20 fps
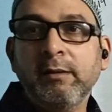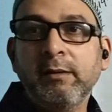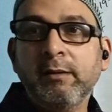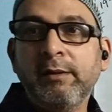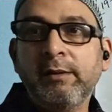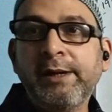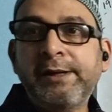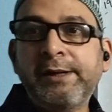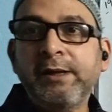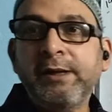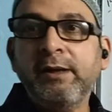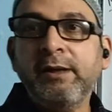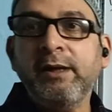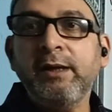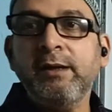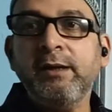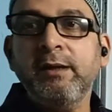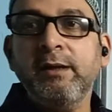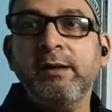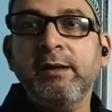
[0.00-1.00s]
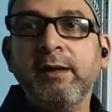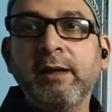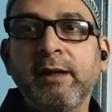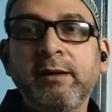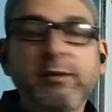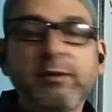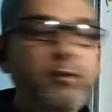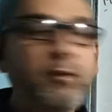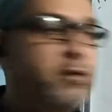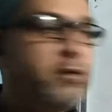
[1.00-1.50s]
latent heat,
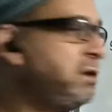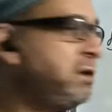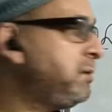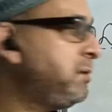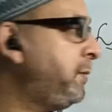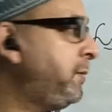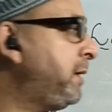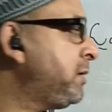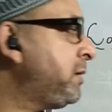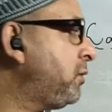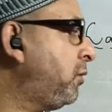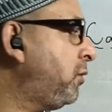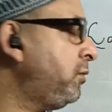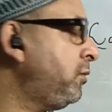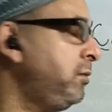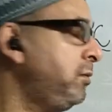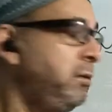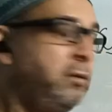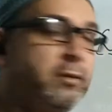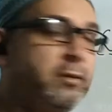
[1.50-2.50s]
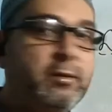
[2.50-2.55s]
and the questions based on